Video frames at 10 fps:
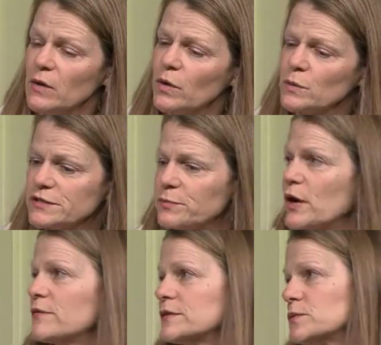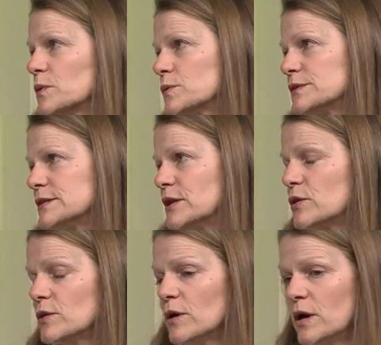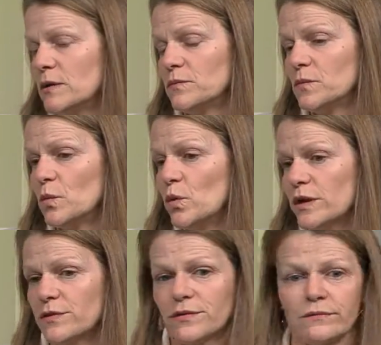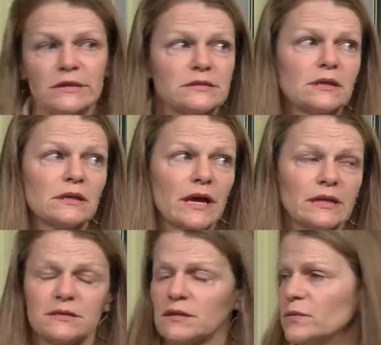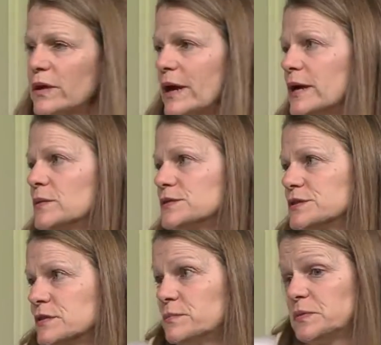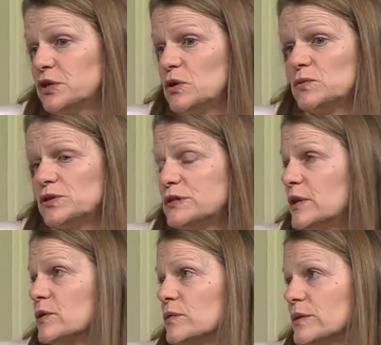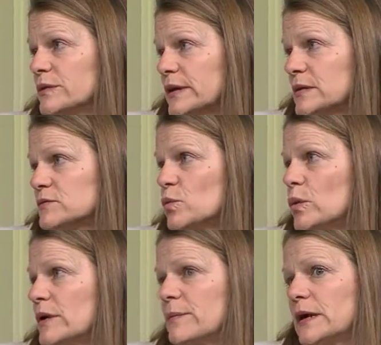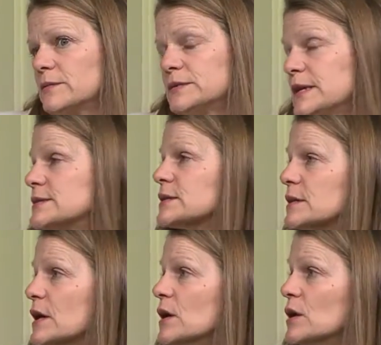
one was a breakfast, one was a dinner with a select, I think we had, it was just a huge dinner with like about a dozen